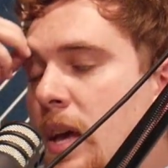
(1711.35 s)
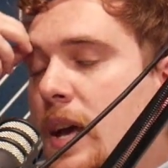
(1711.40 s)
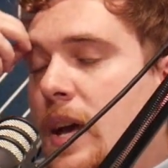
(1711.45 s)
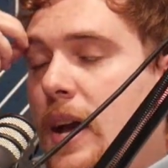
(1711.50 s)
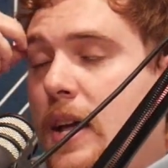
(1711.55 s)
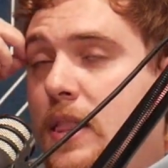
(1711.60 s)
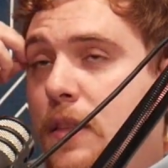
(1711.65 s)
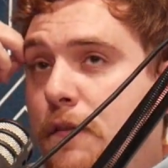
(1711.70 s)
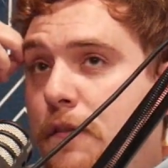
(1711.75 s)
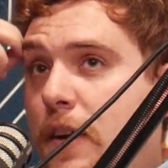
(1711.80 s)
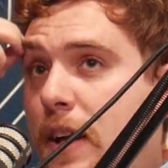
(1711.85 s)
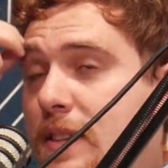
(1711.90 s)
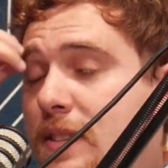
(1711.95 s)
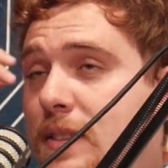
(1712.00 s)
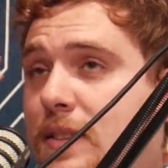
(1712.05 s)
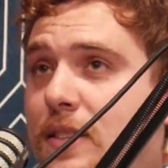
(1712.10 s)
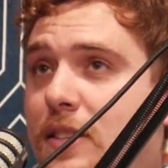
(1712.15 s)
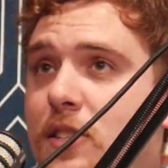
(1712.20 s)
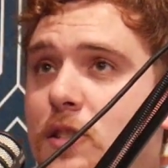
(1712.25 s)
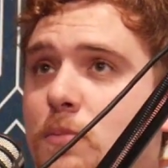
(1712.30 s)
And the fact that
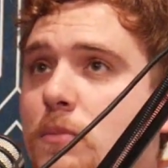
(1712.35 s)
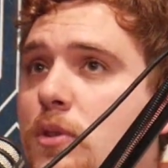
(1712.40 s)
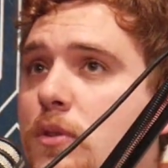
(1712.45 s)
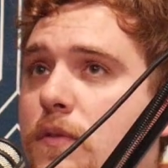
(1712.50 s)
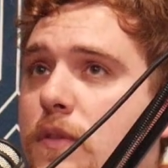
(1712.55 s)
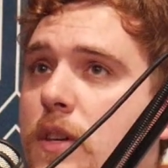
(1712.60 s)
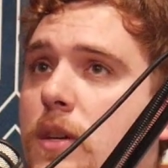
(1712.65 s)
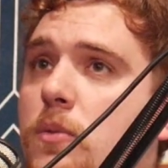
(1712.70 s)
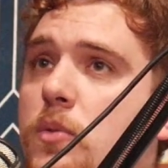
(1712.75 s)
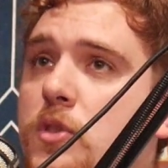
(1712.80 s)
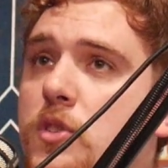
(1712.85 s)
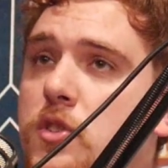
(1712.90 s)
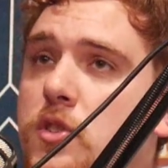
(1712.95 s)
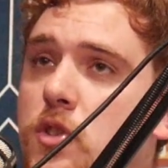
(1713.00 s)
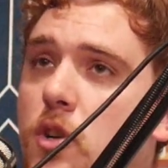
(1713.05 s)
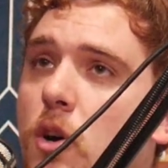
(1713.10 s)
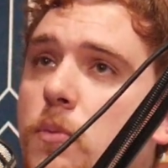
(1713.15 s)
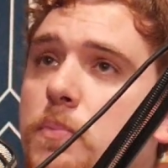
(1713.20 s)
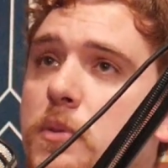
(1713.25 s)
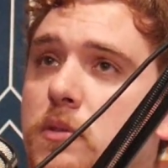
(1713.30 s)
this movie was
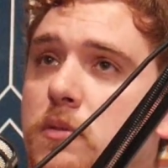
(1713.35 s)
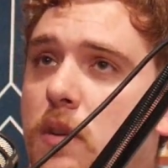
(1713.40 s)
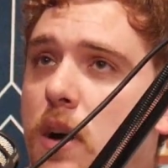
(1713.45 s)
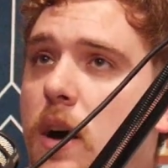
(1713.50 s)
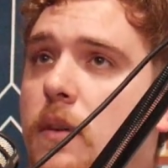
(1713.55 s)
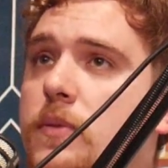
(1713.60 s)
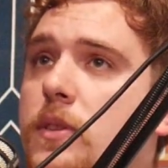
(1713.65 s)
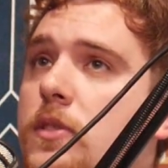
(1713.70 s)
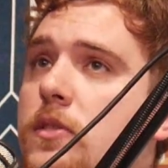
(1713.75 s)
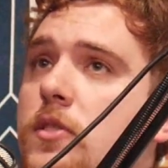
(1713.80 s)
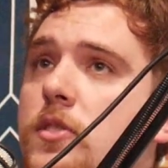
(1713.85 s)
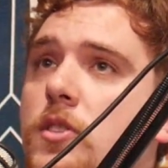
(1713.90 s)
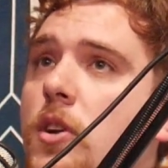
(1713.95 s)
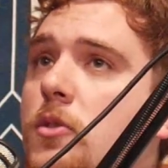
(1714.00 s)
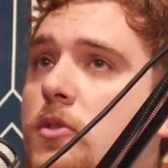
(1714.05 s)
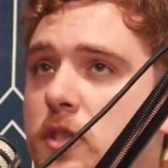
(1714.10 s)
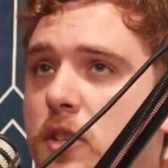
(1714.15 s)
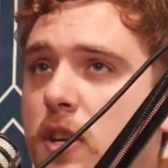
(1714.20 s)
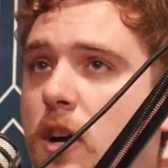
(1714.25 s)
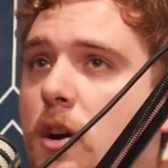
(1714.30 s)
so beloved and so
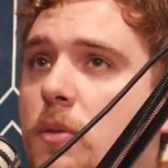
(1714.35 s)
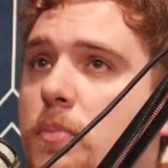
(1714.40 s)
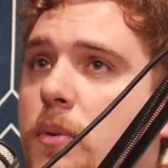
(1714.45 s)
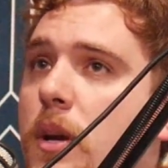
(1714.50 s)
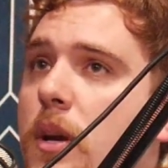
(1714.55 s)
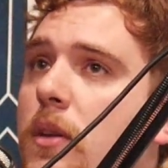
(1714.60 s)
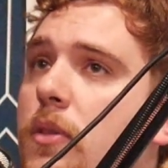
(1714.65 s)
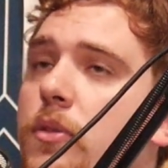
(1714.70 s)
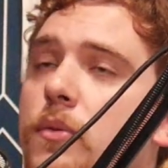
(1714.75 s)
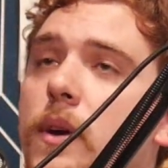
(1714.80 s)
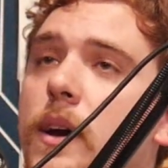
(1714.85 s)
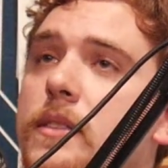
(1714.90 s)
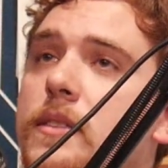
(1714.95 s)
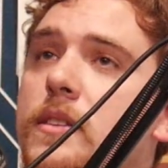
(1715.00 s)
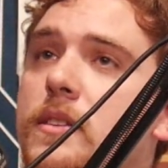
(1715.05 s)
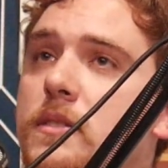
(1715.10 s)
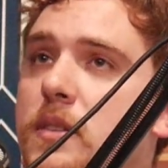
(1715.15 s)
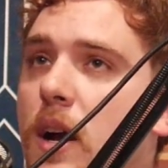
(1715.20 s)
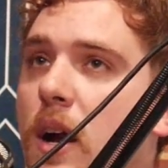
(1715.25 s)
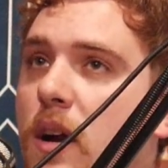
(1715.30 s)
celebrated throughout the
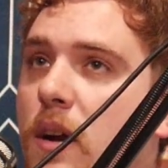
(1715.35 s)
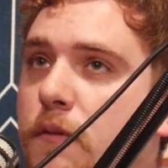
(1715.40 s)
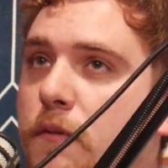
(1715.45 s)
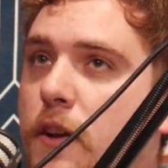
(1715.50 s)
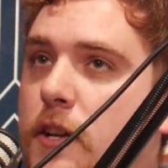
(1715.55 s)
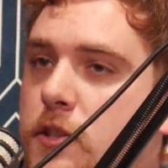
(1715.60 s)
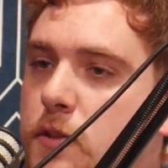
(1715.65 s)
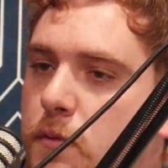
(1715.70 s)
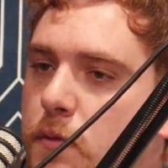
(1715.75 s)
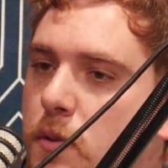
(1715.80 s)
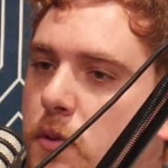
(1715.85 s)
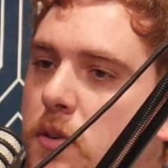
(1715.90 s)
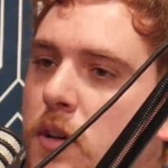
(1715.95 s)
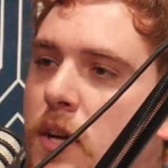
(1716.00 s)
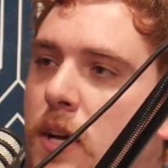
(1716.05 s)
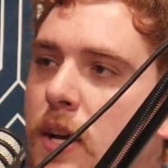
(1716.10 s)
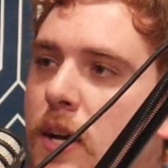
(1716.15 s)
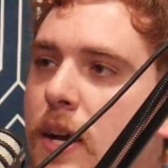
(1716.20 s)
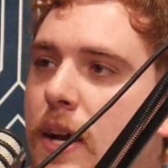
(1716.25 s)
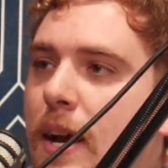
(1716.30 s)
entire festival,
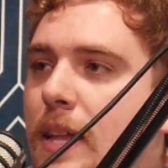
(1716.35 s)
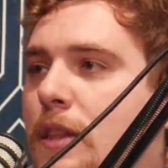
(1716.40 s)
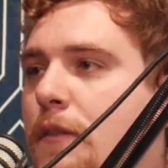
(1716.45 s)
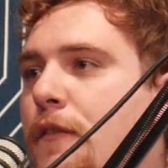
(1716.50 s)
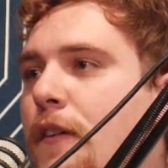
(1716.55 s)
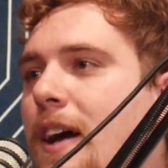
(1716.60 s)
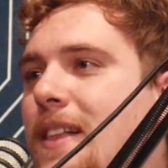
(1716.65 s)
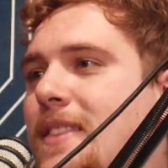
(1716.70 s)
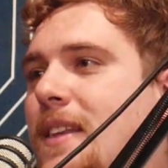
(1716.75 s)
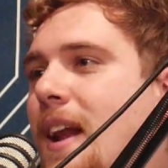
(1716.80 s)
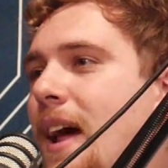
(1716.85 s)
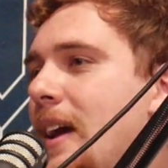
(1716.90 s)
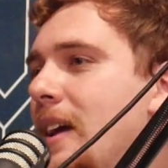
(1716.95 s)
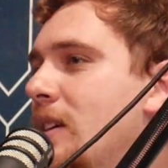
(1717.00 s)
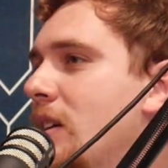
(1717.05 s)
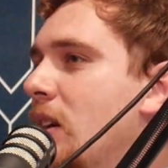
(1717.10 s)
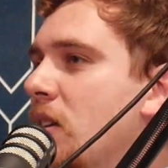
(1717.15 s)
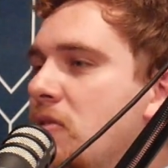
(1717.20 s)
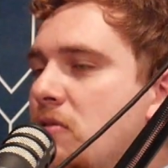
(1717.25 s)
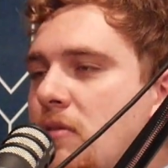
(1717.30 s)
and the fact that I
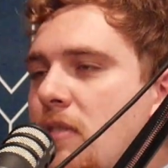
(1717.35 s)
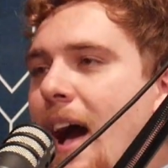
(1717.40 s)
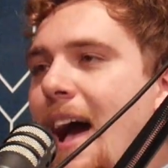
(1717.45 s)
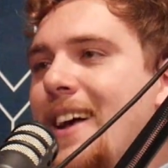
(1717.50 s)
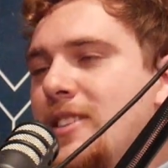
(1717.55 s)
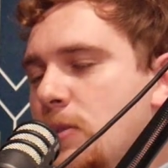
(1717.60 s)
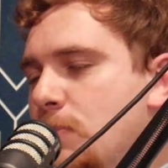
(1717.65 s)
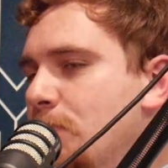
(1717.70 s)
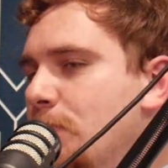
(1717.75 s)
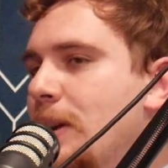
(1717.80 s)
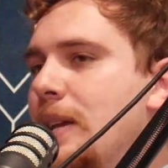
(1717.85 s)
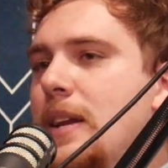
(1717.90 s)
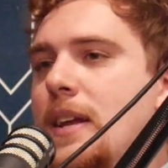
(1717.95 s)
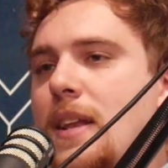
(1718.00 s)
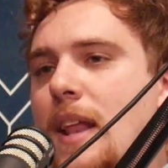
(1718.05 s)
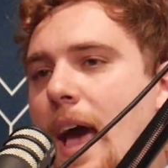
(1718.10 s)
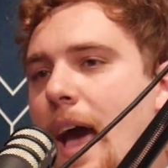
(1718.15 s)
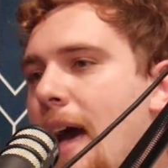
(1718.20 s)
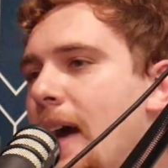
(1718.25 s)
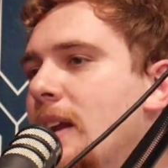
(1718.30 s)
last minute
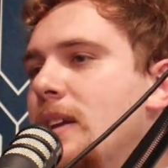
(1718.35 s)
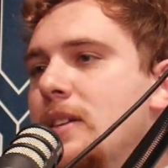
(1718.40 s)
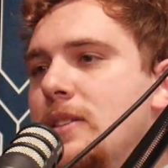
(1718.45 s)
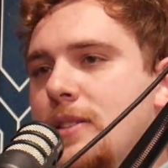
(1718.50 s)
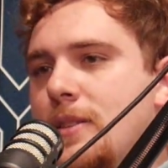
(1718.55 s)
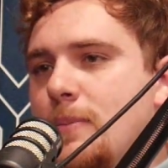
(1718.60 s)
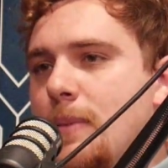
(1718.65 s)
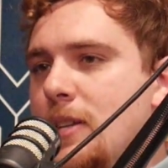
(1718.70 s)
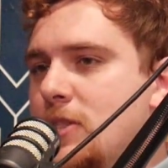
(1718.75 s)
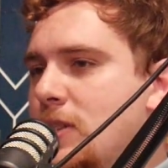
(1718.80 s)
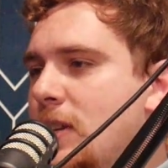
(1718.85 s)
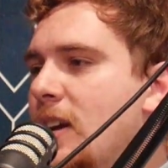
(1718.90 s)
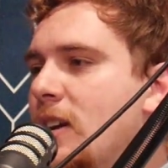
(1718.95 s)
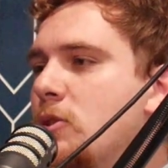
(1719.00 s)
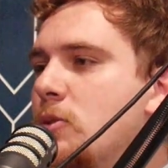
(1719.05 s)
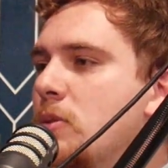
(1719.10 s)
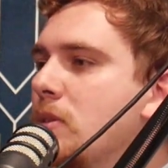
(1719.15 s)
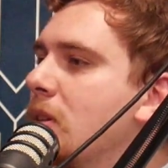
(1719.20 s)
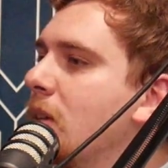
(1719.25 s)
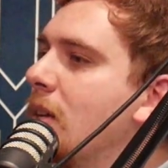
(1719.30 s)
added it to my
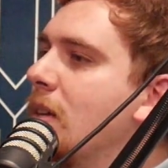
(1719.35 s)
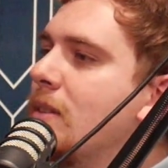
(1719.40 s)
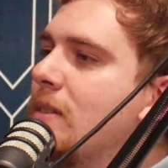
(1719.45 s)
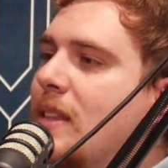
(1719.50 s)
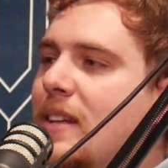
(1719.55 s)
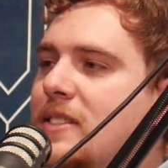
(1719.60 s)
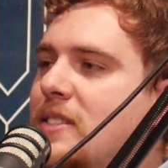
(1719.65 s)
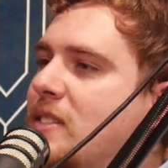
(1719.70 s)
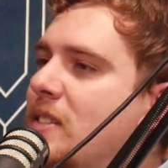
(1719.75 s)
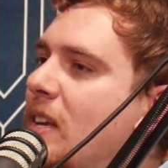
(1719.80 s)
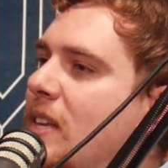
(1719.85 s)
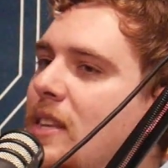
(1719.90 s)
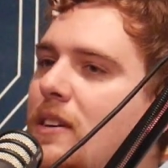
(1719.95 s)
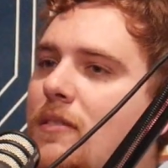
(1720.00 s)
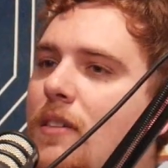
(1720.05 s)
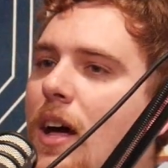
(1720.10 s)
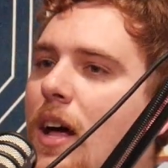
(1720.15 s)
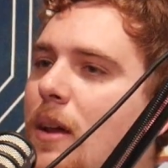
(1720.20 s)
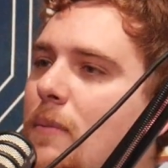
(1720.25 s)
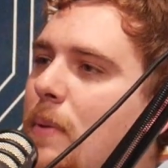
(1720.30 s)
schedule, that's saying a
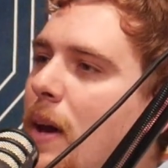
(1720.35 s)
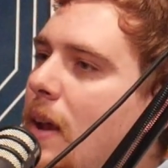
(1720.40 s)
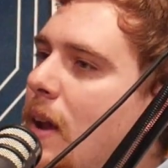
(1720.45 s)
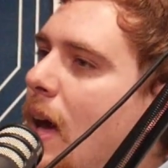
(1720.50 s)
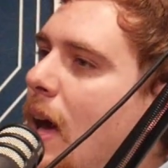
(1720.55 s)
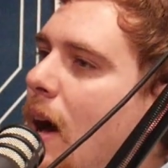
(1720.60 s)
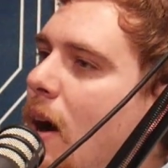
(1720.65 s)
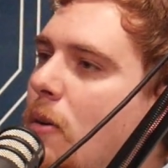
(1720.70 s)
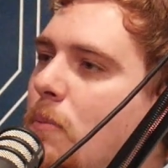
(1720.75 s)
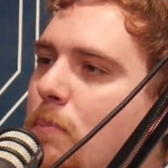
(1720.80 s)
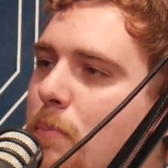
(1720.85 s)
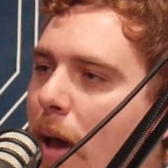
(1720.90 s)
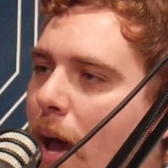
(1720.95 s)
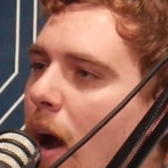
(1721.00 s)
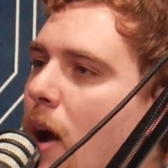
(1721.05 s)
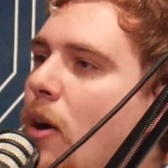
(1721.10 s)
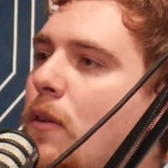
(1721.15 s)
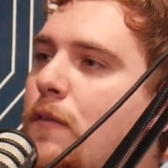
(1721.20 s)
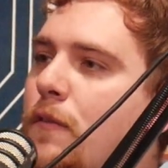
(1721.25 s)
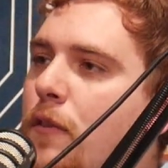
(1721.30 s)
lot about how
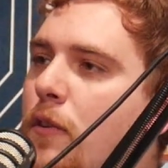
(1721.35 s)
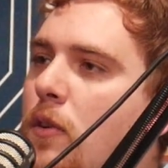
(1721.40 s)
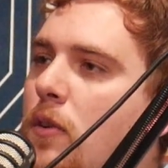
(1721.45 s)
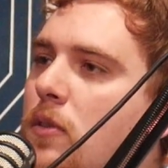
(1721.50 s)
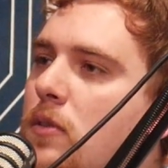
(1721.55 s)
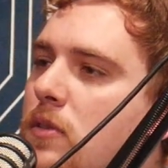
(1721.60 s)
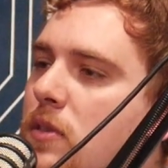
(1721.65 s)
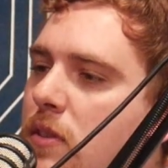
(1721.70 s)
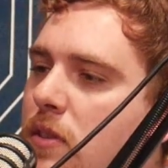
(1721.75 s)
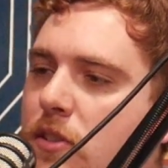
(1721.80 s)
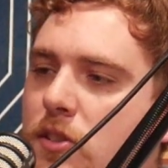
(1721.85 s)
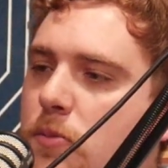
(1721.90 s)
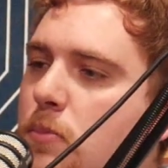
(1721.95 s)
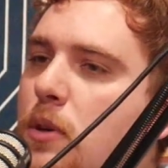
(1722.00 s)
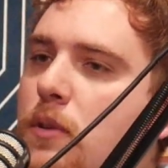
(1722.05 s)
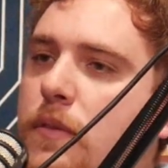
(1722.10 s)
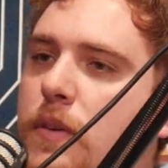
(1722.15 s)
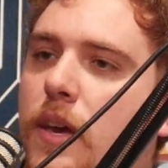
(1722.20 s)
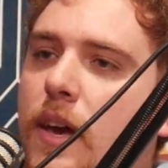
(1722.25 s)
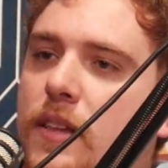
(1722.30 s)
powerful this
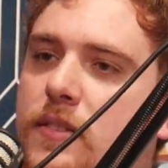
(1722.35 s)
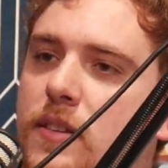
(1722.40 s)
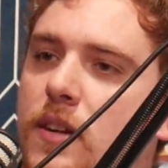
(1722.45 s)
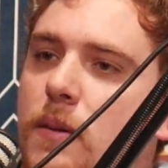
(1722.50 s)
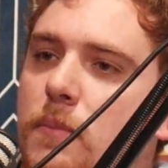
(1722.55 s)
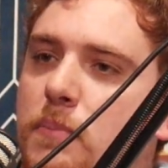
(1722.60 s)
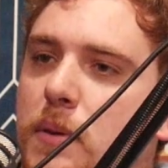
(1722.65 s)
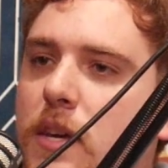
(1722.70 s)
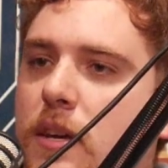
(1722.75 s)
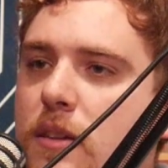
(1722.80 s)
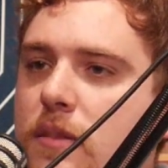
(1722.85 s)
movie ended up being.